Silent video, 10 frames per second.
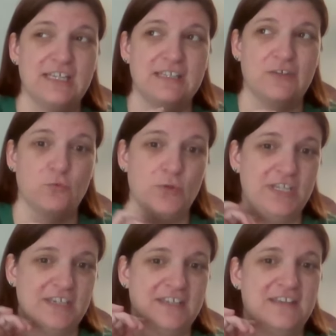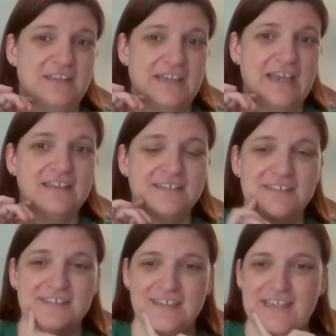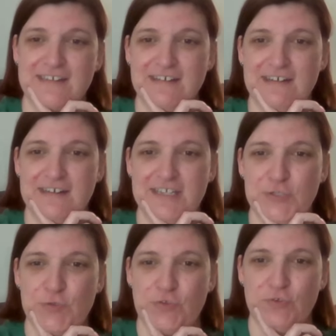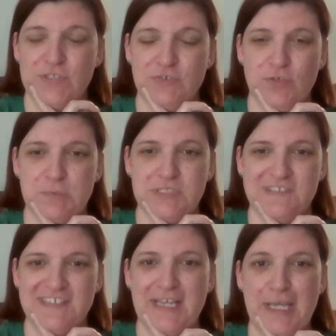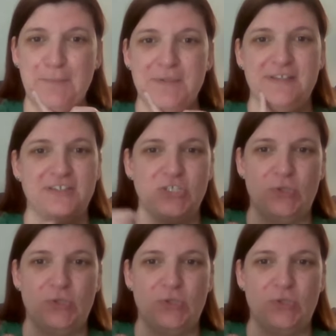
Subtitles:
And then when that those interruptions happen,